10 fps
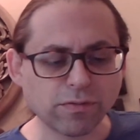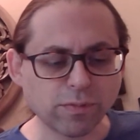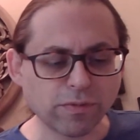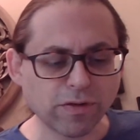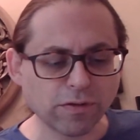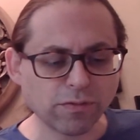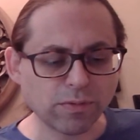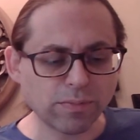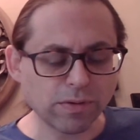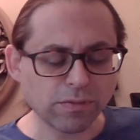from sexual
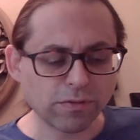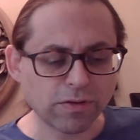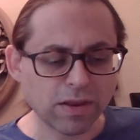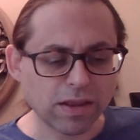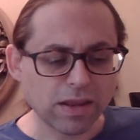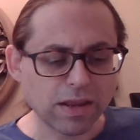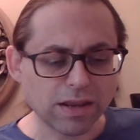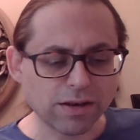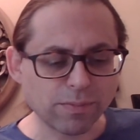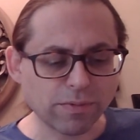abuse
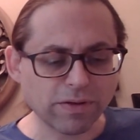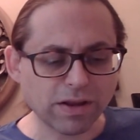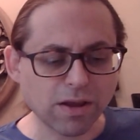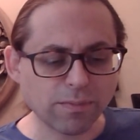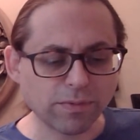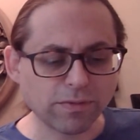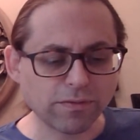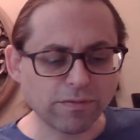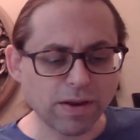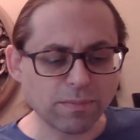and to prevent couples and
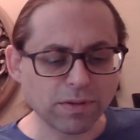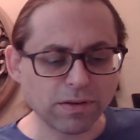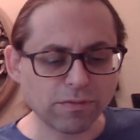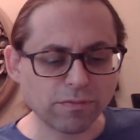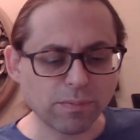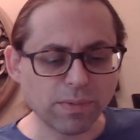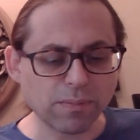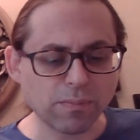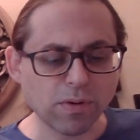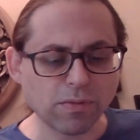families from being
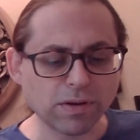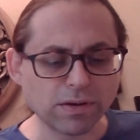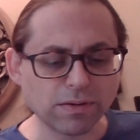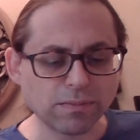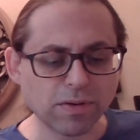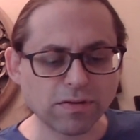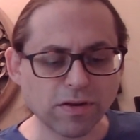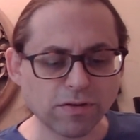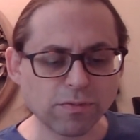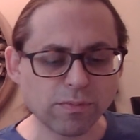broken by
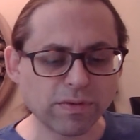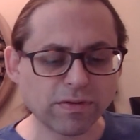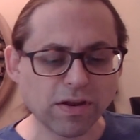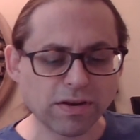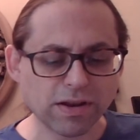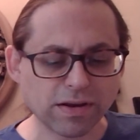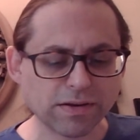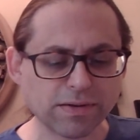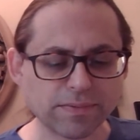sexual misconduct.